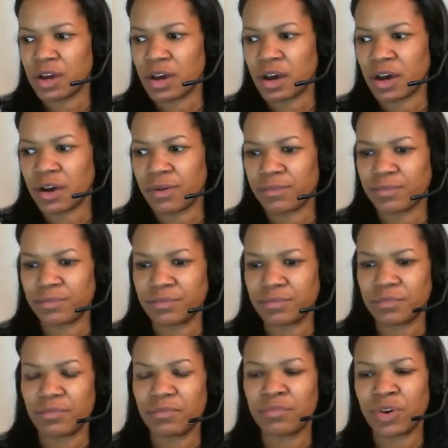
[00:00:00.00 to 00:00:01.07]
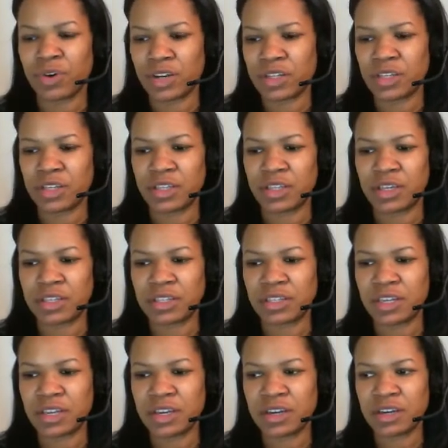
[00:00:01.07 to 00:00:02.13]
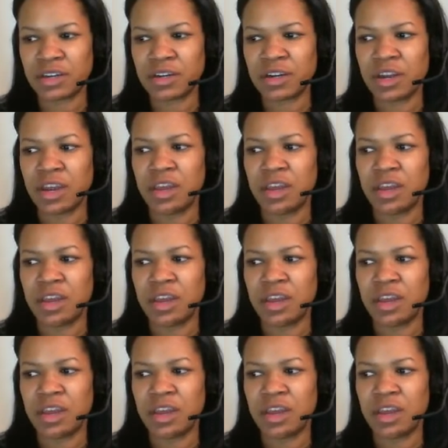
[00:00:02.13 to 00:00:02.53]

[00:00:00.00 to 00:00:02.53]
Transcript: one of the things here